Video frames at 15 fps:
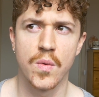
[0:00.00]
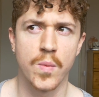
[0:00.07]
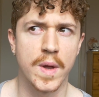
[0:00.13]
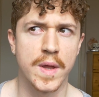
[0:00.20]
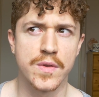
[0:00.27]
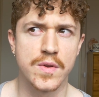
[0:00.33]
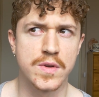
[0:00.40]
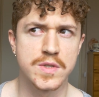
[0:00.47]

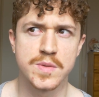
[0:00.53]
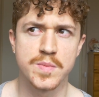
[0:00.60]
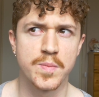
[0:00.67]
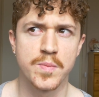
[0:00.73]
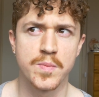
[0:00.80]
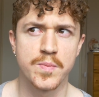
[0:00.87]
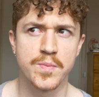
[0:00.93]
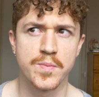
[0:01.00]
when there's
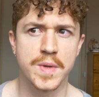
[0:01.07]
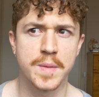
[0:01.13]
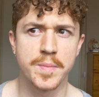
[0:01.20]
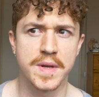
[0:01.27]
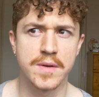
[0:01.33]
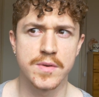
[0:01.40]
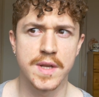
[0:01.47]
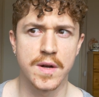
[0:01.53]

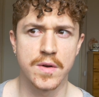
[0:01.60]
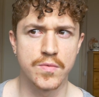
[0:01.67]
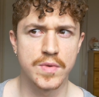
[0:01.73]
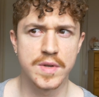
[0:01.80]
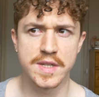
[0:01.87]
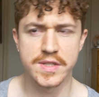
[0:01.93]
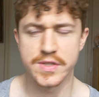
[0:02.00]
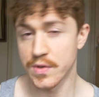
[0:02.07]
people out there
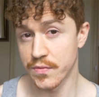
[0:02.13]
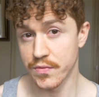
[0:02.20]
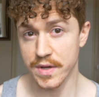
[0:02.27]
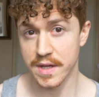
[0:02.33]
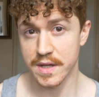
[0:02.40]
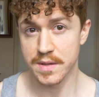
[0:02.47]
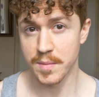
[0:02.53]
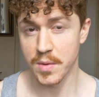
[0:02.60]
really
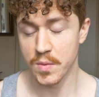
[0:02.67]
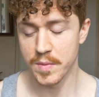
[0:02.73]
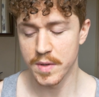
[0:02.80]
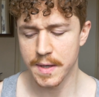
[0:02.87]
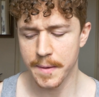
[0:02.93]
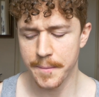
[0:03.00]
suffering at the moment.